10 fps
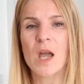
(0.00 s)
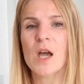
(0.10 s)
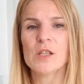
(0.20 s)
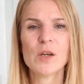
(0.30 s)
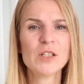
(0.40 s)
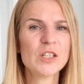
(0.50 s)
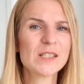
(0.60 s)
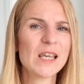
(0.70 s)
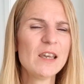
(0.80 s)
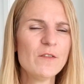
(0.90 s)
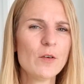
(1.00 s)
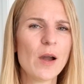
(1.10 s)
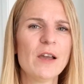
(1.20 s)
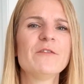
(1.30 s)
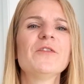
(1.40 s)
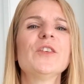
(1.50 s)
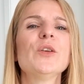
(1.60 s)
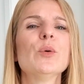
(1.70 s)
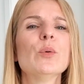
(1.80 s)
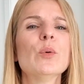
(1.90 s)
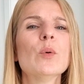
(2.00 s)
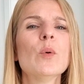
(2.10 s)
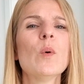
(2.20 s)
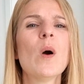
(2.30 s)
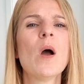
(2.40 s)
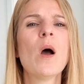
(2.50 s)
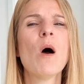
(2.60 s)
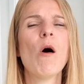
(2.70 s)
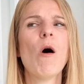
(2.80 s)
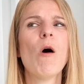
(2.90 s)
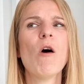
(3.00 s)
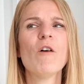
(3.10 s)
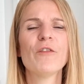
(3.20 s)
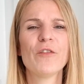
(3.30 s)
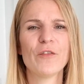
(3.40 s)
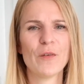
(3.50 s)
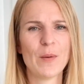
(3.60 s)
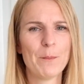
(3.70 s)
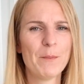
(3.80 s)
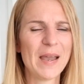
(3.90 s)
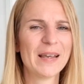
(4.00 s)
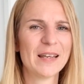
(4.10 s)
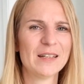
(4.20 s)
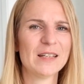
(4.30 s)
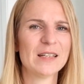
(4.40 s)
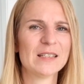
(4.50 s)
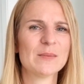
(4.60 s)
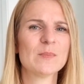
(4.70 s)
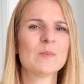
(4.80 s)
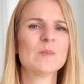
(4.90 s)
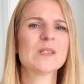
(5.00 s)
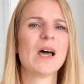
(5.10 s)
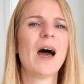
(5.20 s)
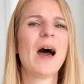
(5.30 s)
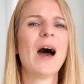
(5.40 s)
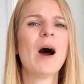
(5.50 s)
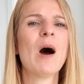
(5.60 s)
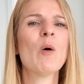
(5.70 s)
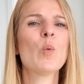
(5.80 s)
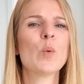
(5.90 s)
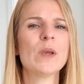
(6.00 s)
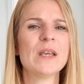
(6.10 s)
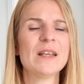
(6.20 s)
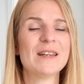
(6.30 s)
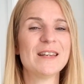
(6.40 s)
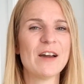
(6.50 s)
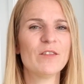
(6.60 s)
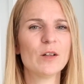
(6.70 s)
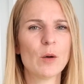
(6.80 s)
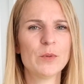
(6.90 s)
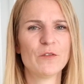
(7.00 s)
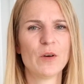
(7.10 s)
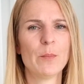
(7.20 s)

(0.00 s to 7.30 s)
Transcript: So I just gave you a few of mechanisms how we develop different